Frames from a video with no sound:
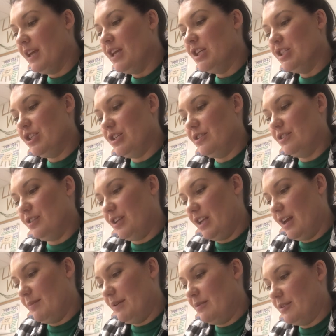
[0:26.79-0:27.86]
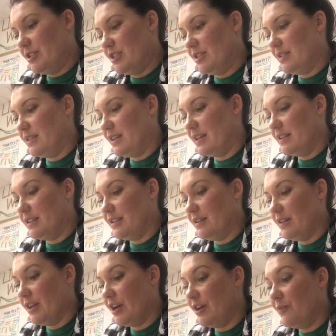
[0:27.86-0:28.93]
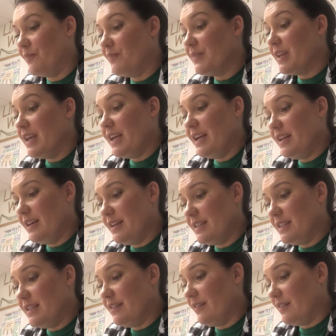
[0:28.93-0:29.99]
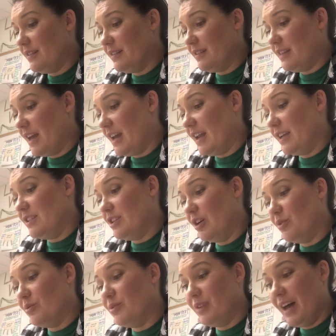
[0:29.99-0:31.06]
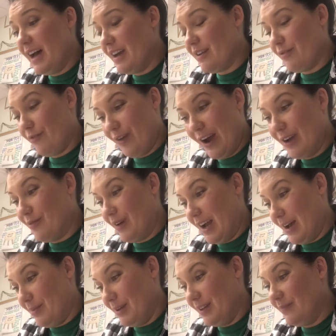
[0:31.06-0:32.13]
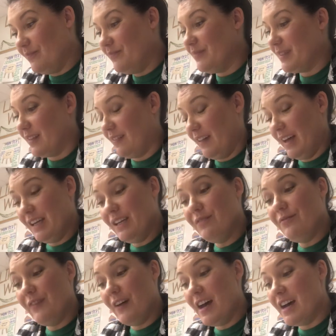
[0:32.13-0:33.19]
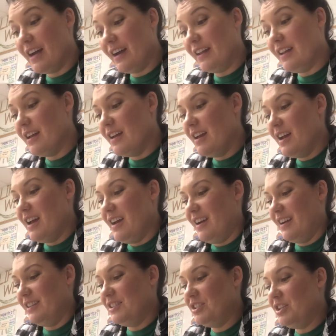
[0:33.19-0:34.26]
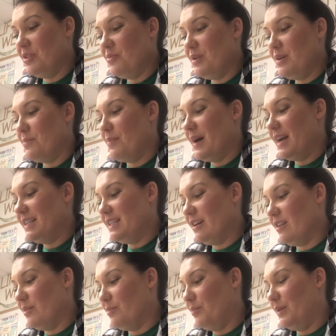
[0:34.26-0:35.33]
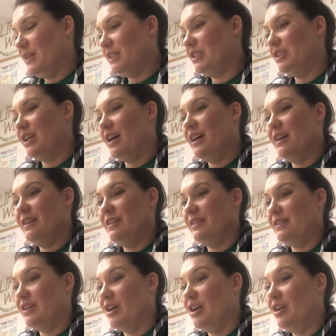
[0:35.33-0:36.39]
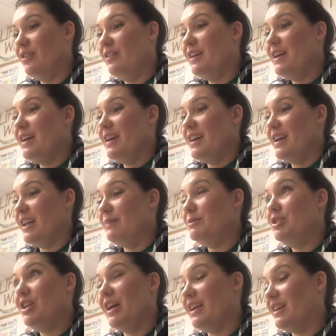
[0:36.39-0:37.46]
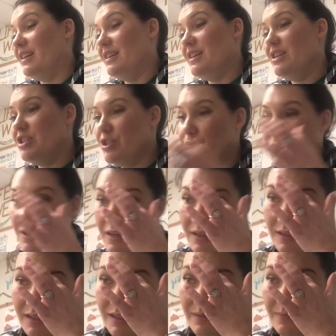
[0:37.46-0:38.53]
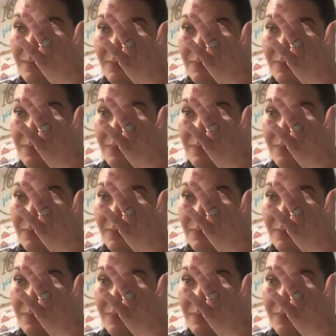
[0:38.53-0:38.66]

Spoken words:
She's looking at me when she says it, though. It isn't that I don't like fried rabbit. I like it fine. I just don't want to bite down on buckshot is all, and I'm checking each piece.